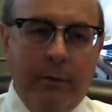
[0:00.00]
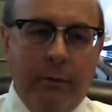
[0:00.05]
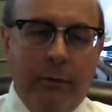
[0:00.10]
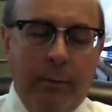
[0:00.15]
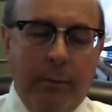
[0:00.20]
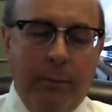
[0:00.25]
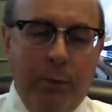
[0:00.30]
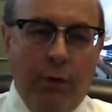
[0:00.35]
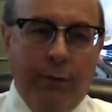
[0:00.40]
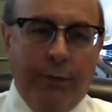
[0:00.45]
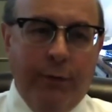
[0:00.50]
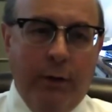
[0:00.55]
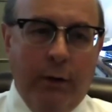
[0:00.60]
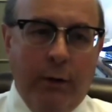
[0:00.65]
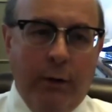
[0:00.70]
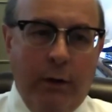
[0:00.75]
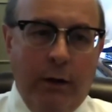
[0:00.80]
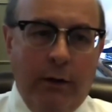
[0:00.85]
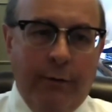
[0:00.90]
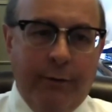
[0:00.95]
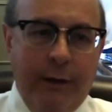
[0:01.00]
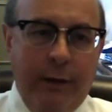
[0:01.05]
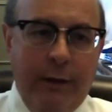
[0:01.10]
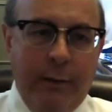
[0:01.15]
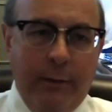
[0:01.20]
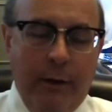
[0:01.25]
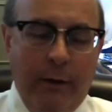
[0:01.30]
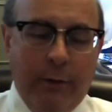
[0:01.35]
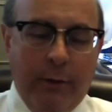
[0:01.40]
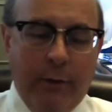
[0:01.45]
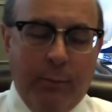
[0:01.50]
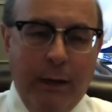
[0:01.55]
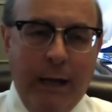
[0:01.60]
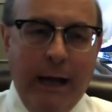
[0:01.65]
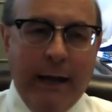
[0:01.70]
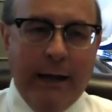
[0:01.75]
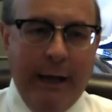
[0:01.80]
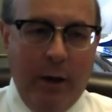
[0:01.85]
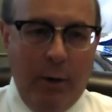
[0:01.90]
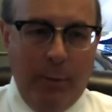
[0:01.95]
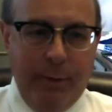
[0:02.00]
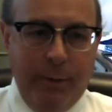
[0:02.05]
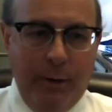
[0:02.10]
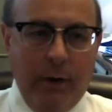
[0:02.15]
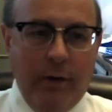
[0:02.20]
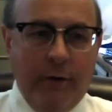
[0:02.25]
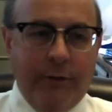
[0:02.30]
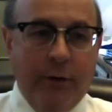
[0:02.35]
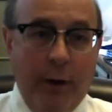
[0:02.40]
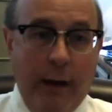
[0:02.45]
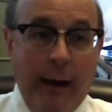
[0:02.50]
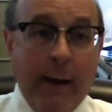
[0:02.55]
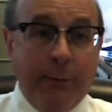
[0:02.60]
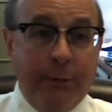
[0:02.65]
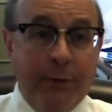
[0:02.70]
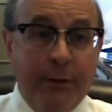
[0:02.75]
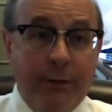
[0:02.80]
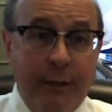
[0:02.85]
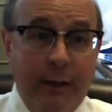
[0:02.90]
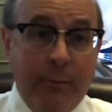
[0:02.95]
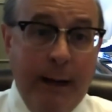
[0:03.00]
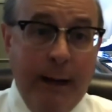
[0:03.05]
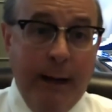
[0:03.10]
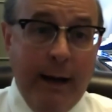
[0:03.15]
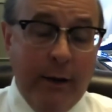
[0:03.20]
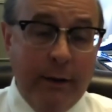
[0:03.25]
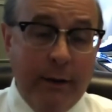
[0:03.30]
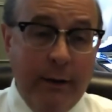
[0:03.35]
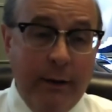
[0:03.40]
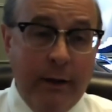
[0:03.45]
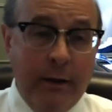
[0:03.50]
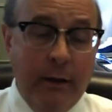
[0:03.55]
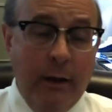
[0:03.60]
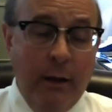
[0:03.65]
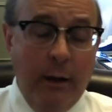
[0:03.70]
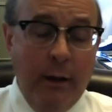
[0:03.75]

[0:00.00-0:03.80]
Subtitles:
removal of the blackout period for absentee balloting.